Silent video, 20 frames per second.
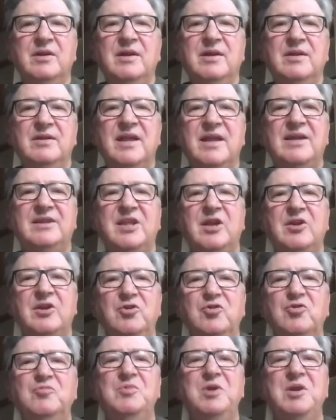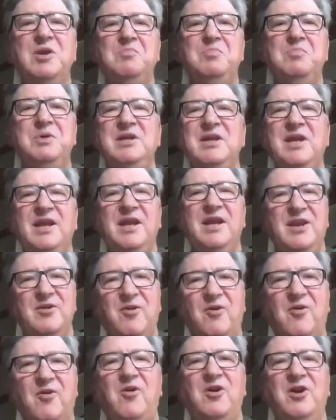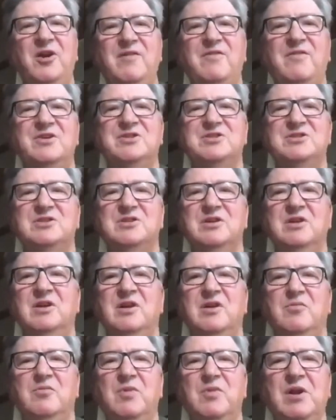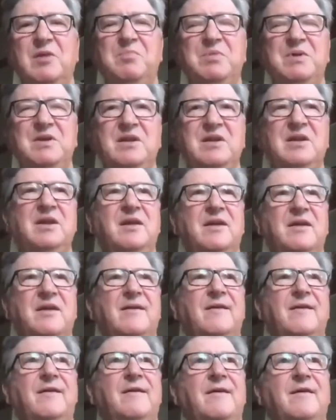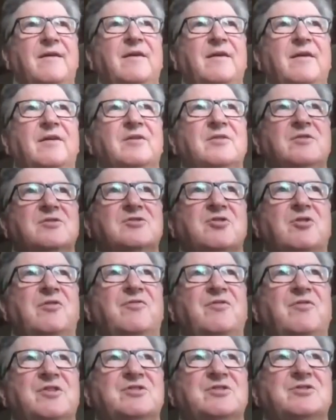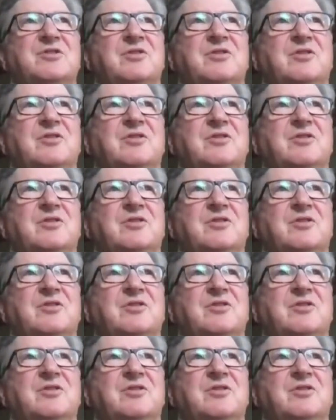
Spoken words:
that the human being in all of us would be surfaced,